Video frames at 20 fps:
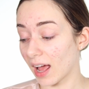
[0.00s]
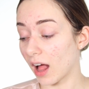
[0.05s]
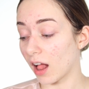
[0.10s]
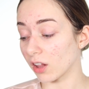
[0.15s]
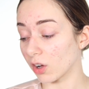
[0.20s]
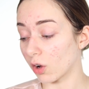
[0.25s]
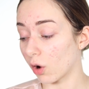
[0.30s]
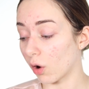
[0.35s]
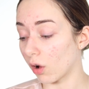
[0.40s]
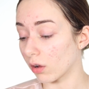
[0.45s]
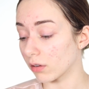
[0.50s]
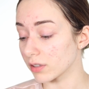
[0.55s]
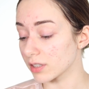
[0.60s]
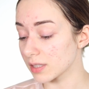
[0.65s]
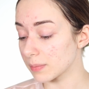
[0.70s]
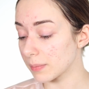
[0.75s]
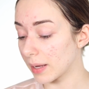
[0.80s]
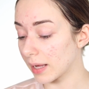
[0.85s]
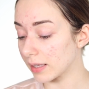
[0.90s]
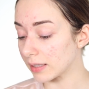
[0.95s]
alcohol
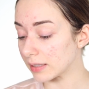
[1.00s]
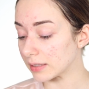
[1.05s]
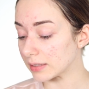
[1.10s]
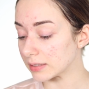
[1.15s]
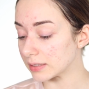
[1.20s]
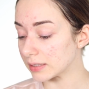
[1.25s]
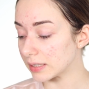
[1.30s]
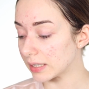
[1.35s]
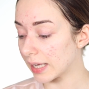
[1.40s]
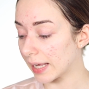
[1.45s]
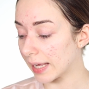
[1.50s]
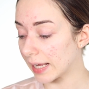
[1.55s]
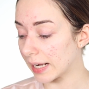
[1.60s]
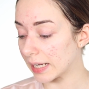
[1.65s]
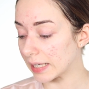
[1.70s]
smell in